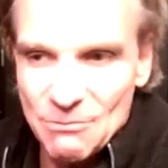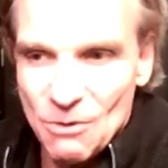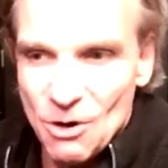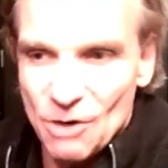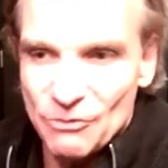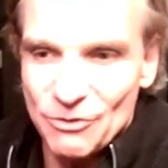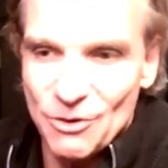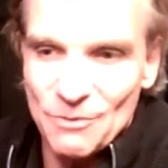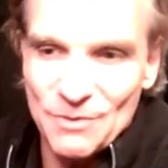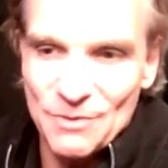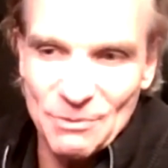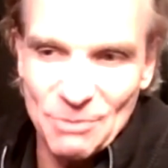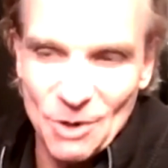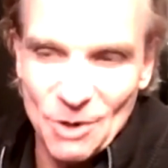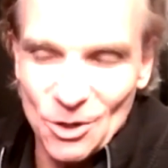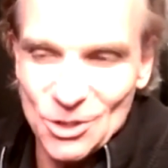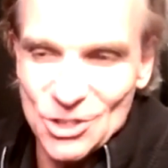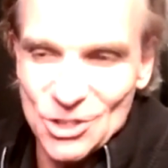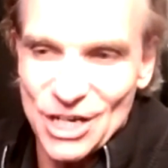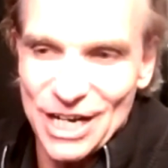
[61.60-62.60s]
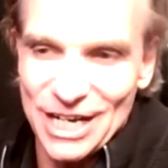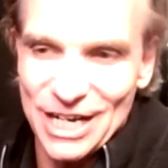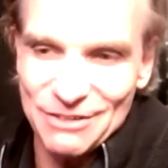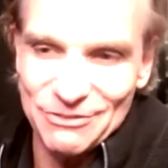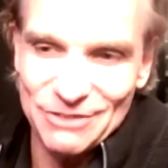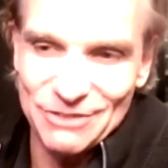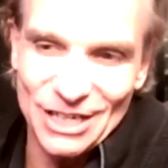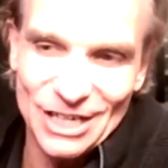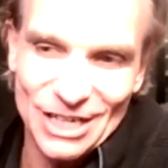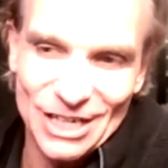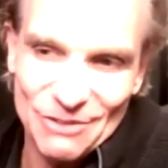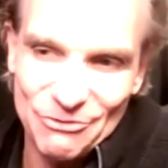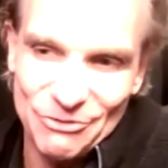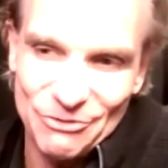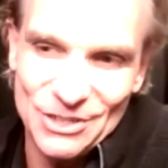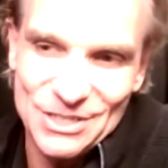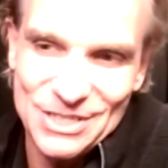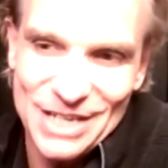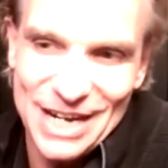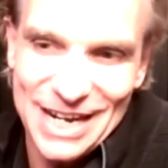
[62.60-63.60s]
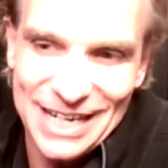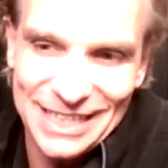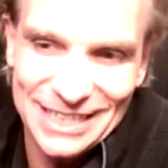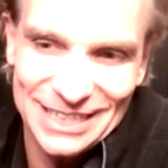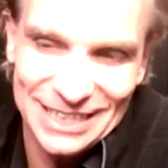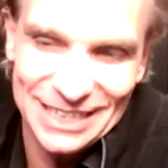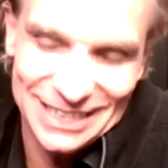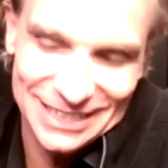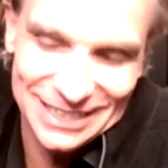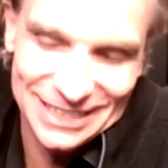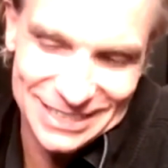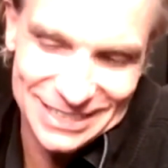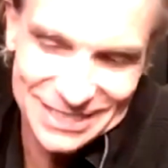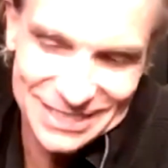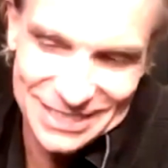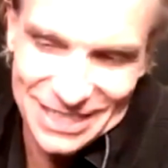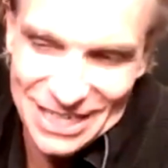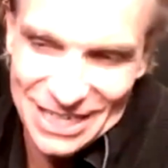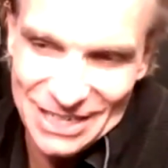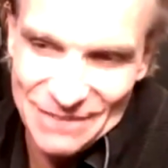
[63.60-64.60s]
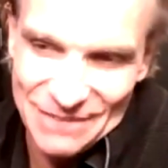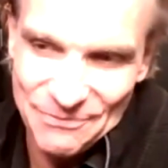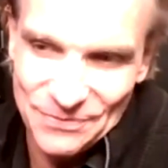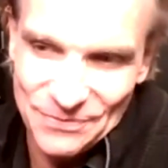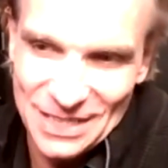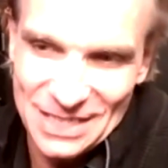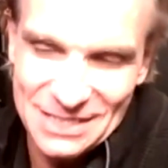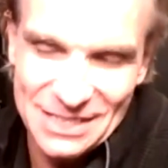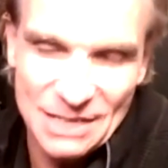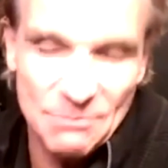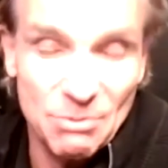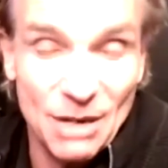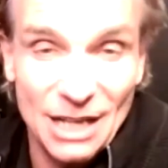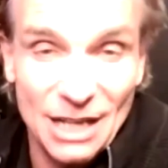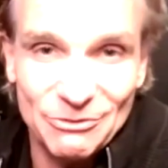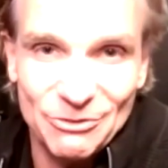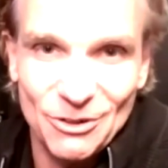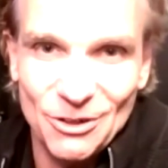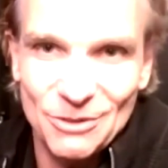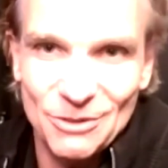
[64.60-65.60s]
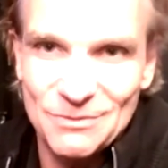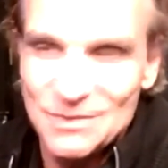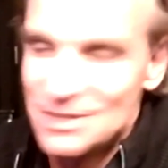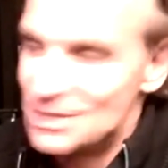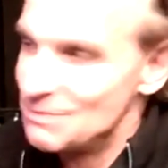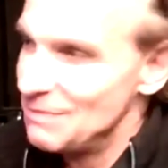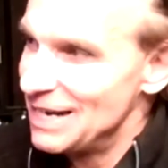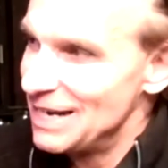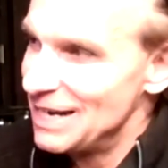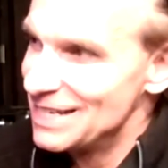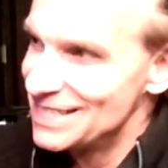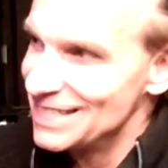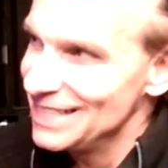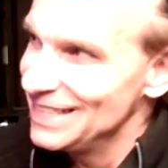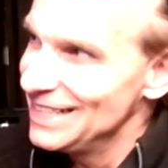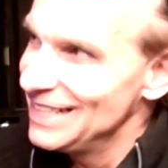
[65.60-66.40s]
more from the blockchain, fintech, and let's say platform space.